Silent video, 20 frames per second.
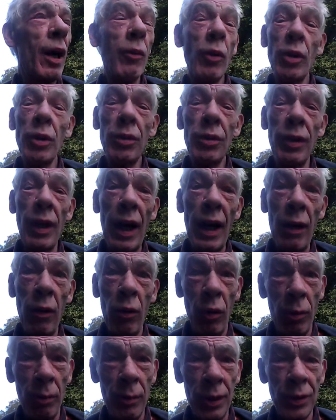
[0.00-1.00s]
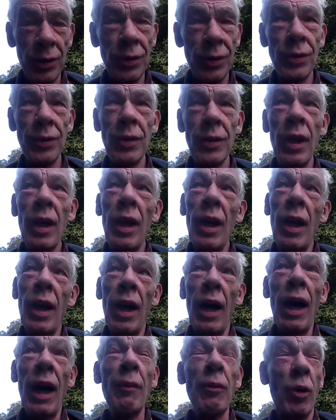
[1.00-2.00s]
I'm going to die homeless.
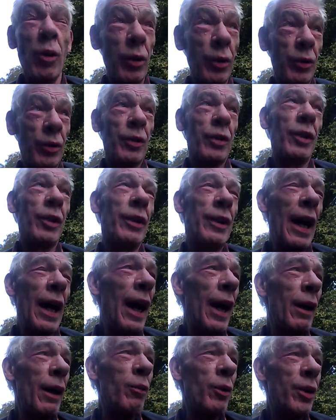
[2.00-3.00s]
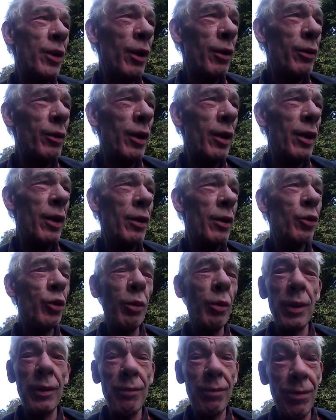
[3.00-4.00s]
I'm going to die without a
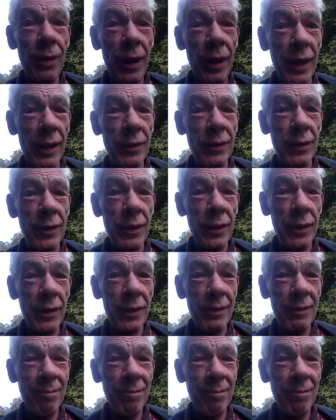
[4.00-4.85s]
human friend.